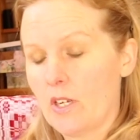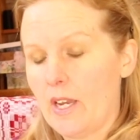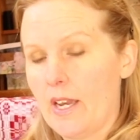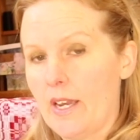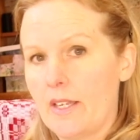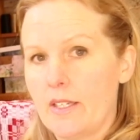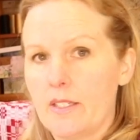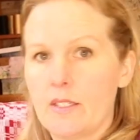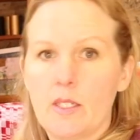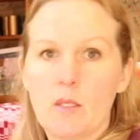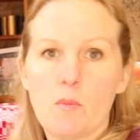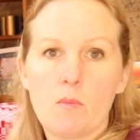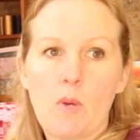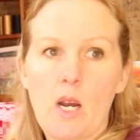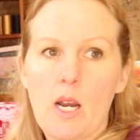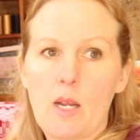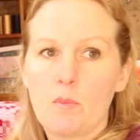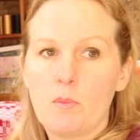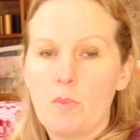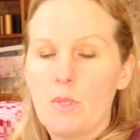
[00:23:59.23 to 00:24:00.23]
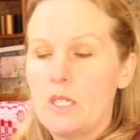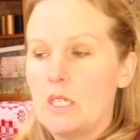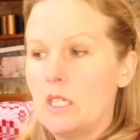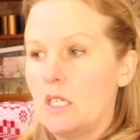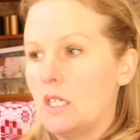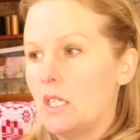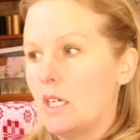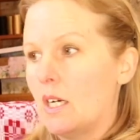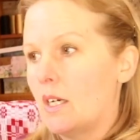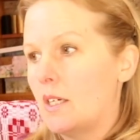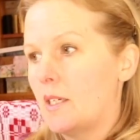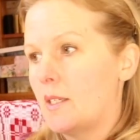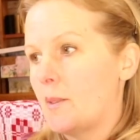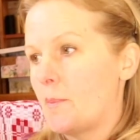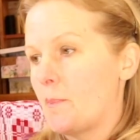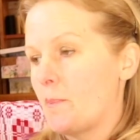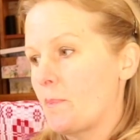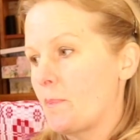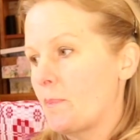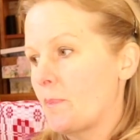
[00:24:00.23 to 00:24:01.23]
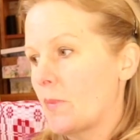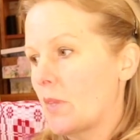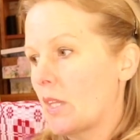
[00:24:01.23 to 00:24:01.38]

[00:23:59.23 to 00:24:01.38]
and it might be um,